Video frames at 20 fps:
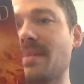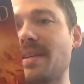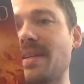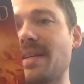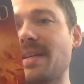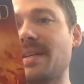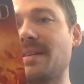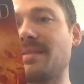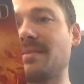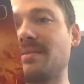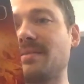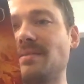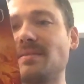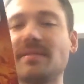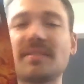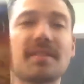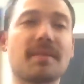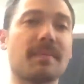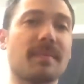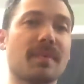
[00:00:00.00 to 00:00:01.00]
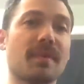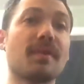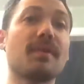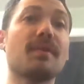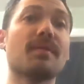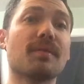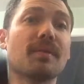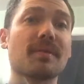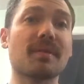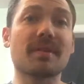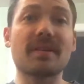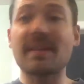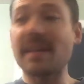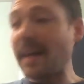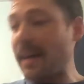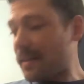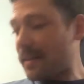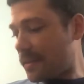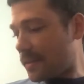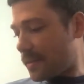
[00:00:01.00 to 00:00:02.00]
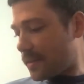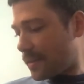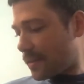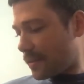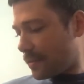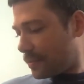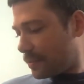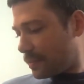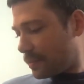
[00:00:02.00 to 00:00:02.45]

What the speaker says: Yeah, some cool, good actors.